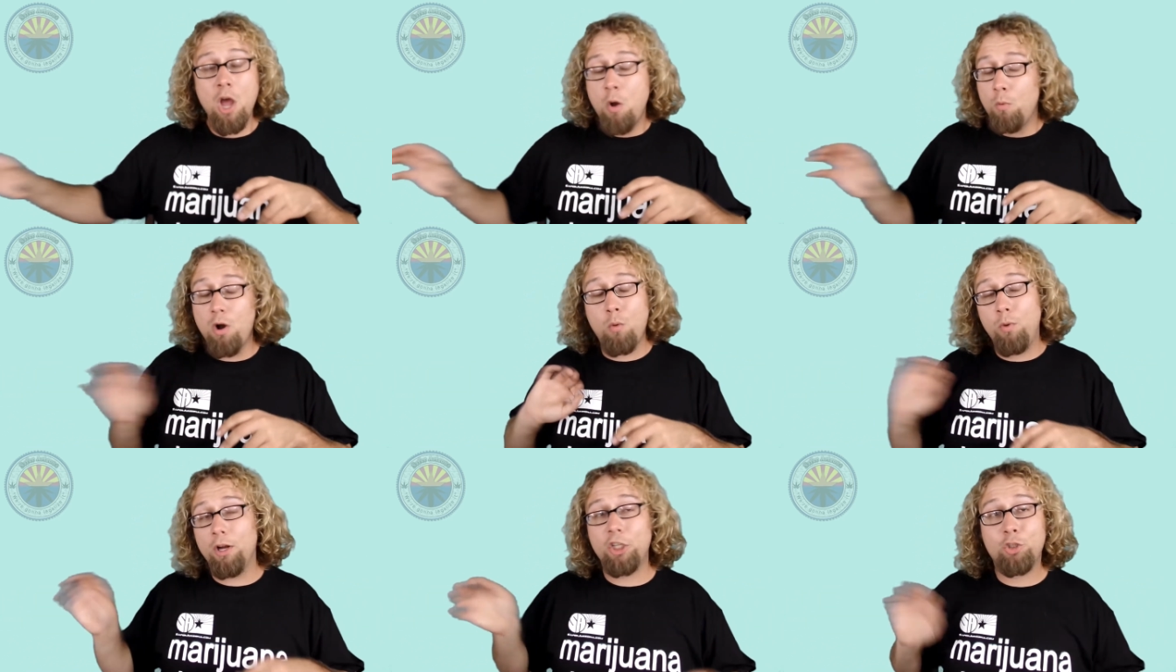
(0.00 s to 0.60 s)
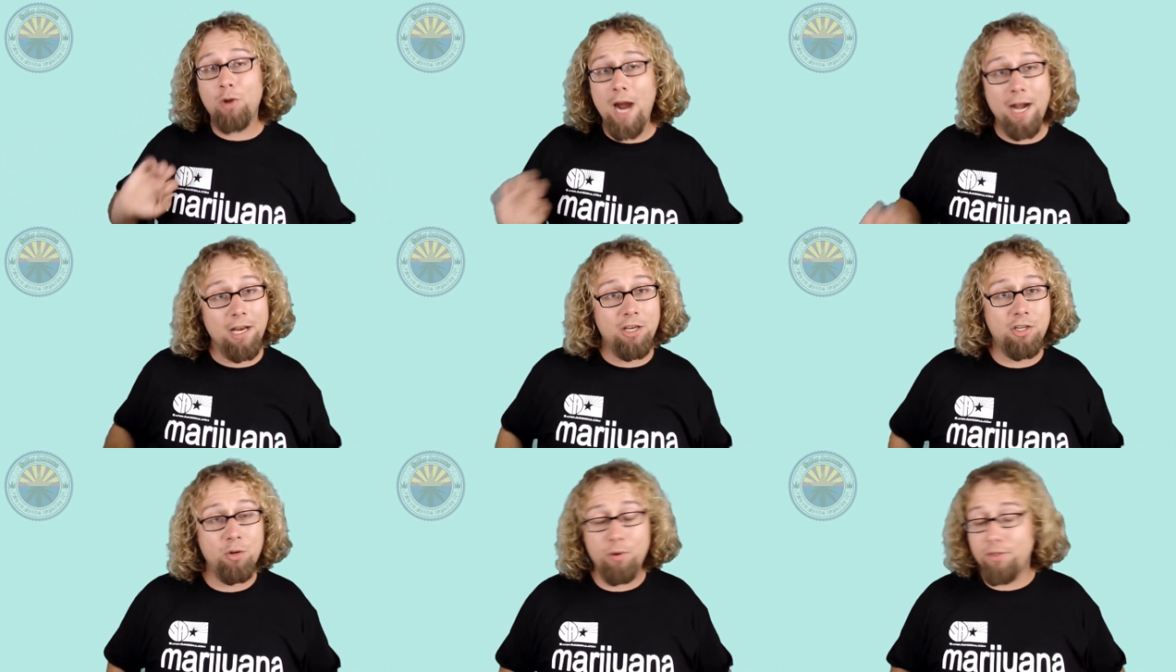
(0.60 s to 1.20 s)
what we're trying to
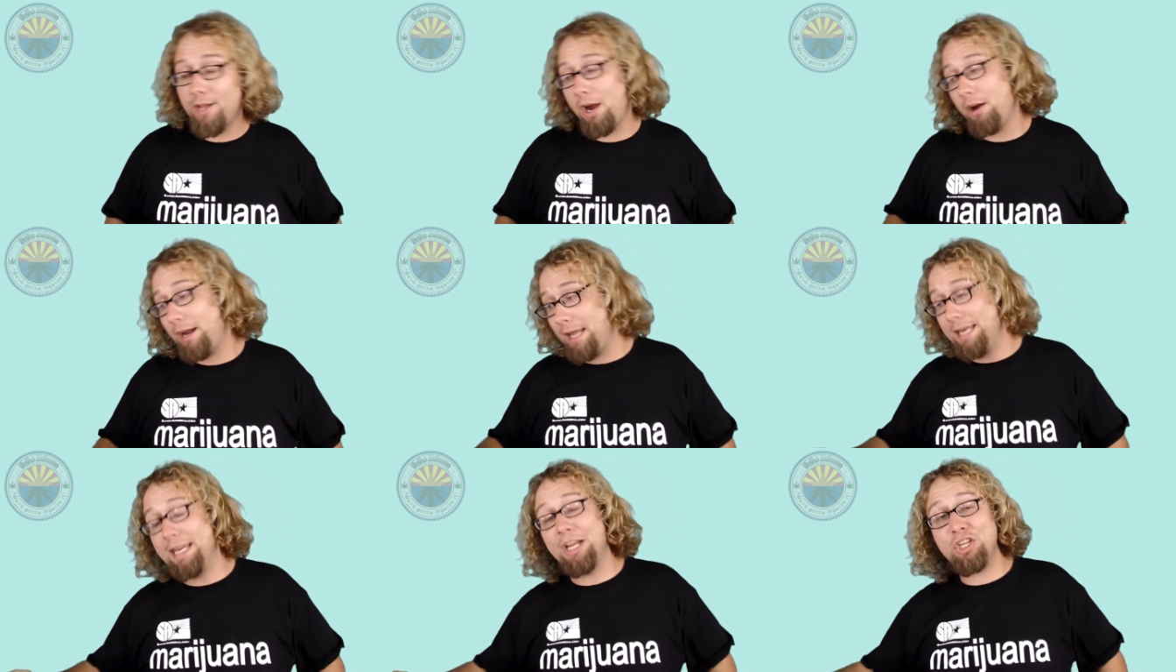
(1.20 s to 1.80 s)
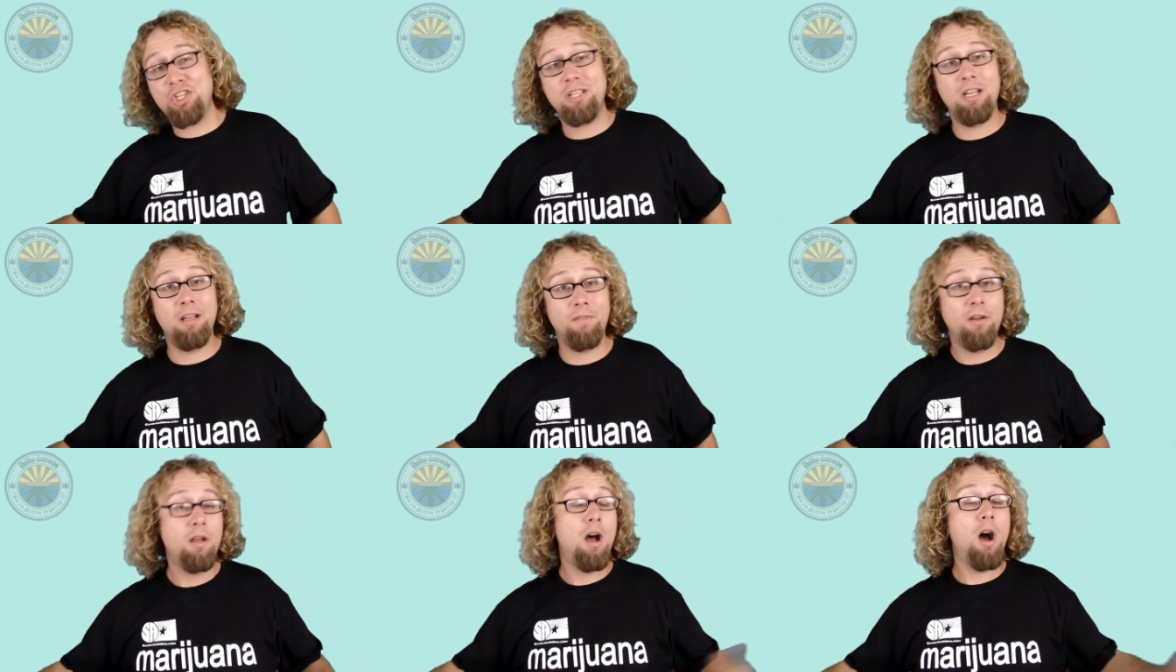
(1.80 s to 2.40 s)
do with our
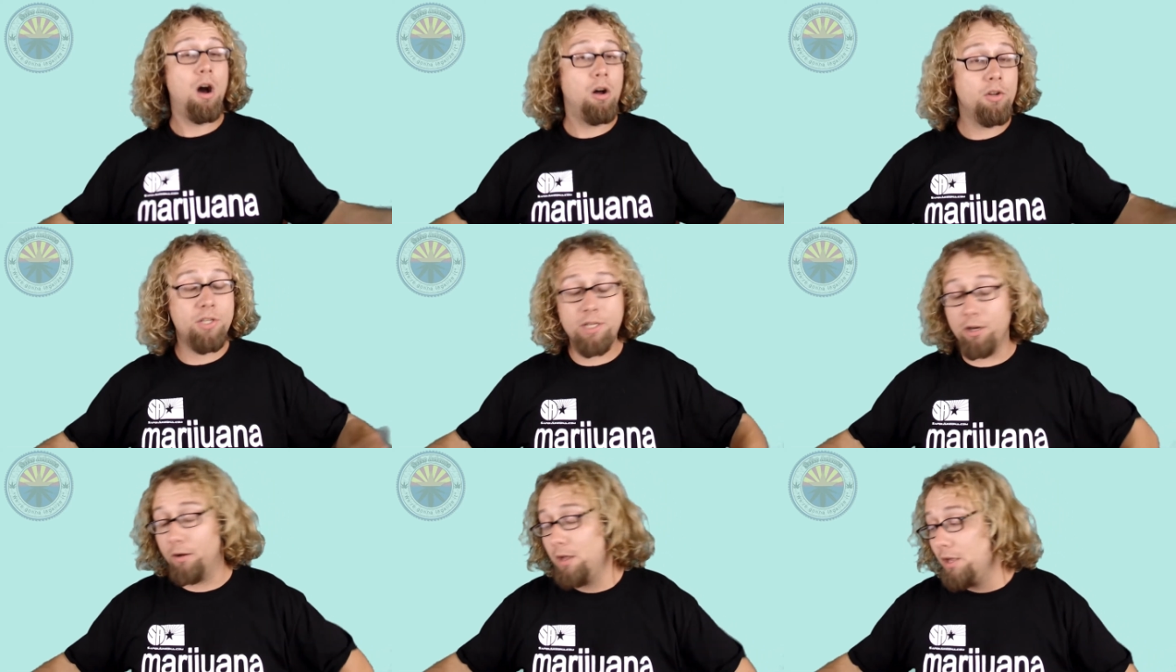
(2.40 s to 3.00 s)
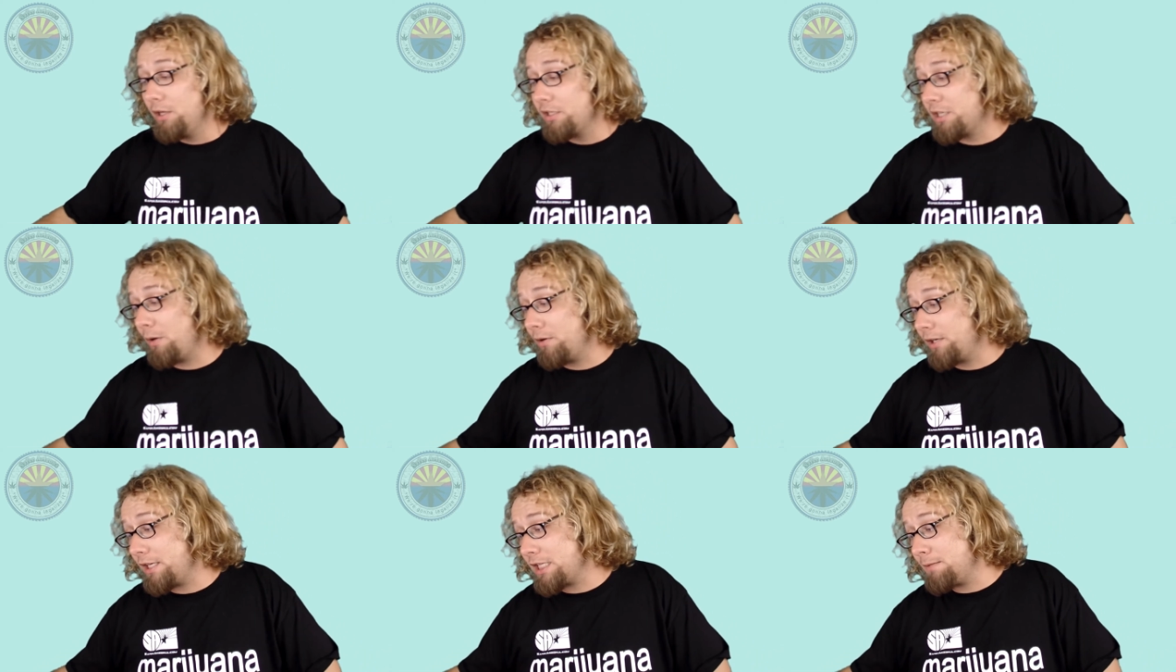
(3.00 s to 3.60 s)
initiative also.
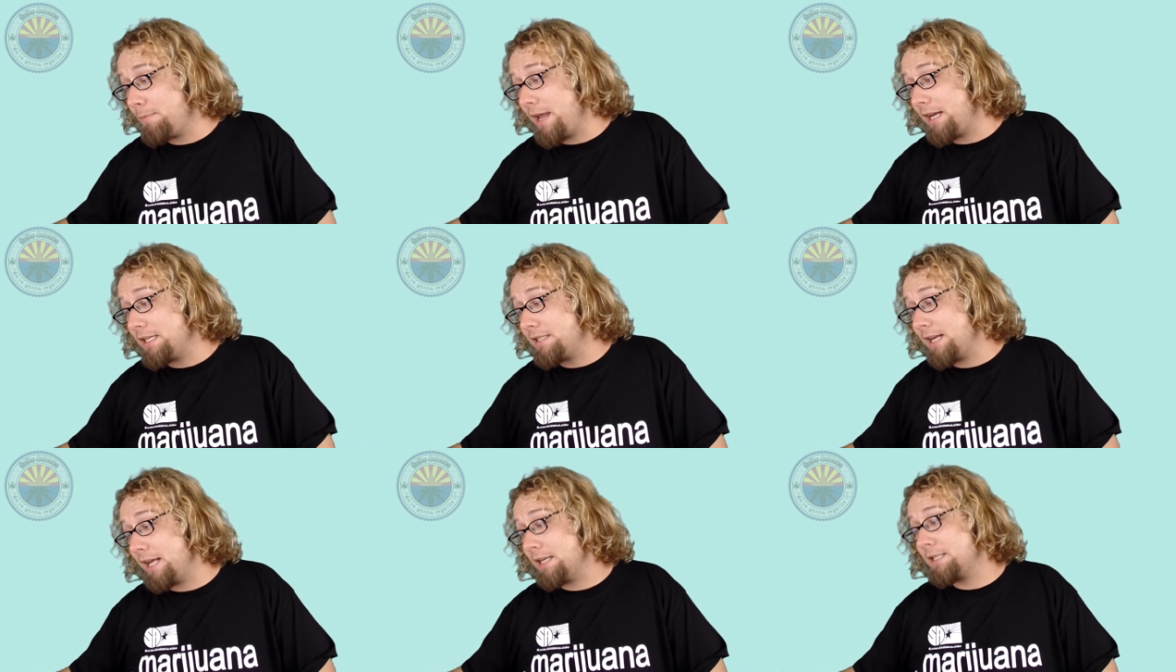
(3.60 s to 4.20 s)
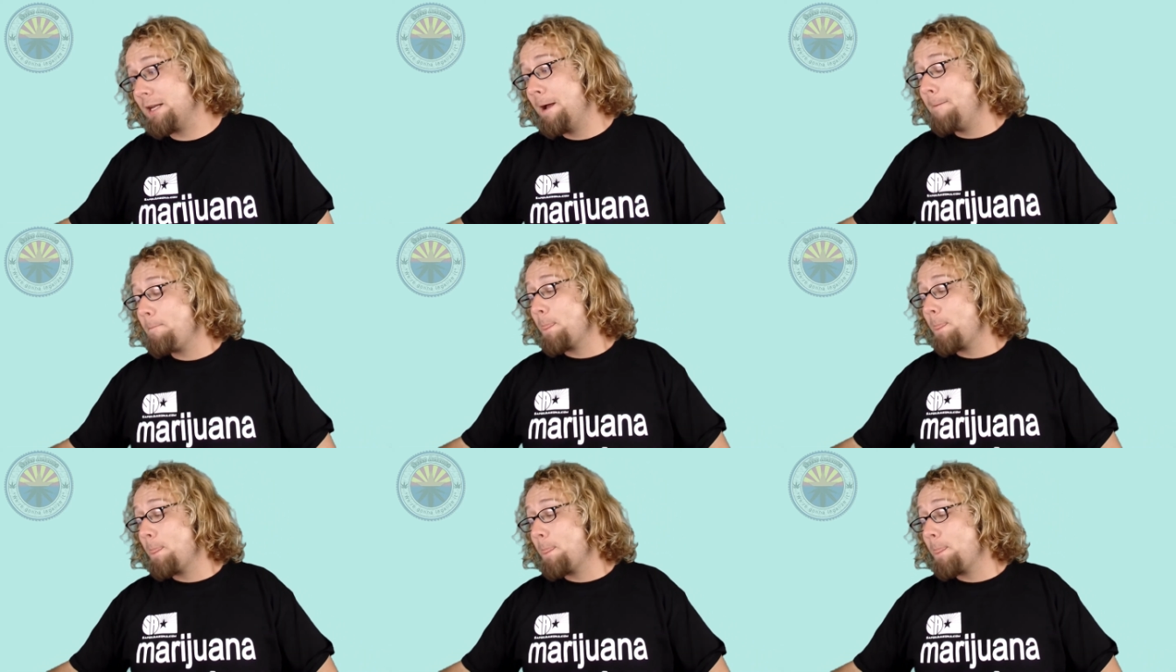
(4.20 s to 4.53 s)
So it doesn't make sense.